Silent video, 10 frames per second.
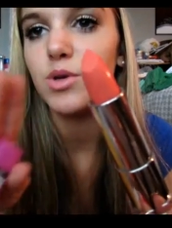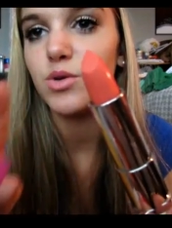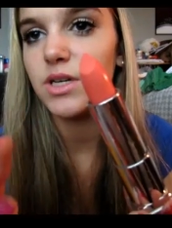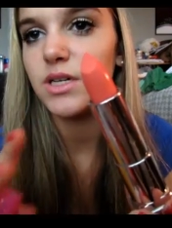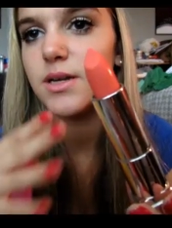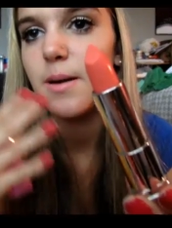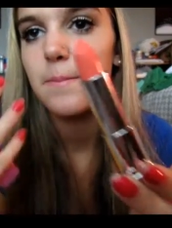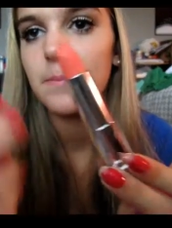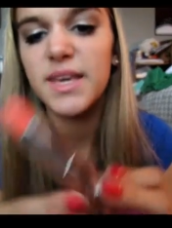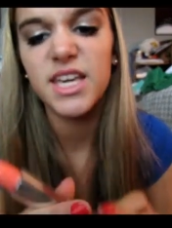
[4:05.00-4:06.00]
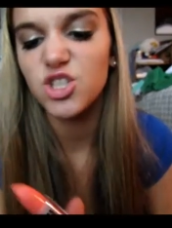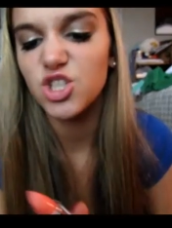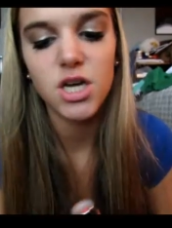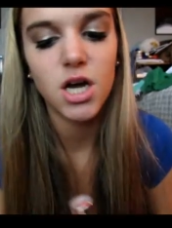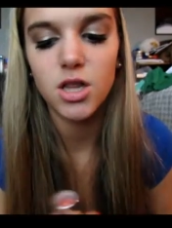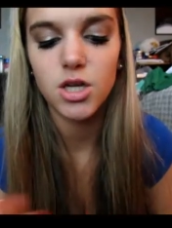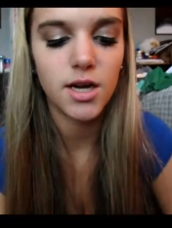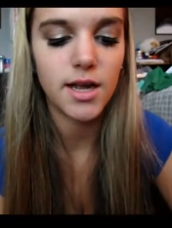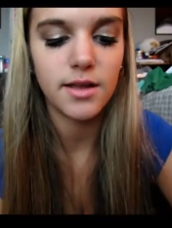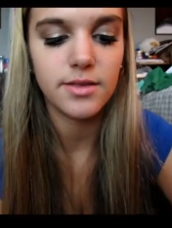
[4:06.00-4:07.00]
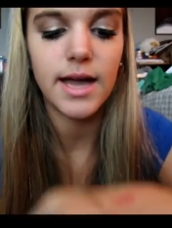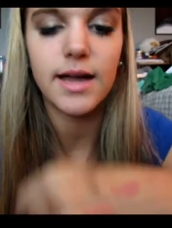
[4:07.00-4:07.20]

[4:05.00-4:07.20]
muted peachy color, and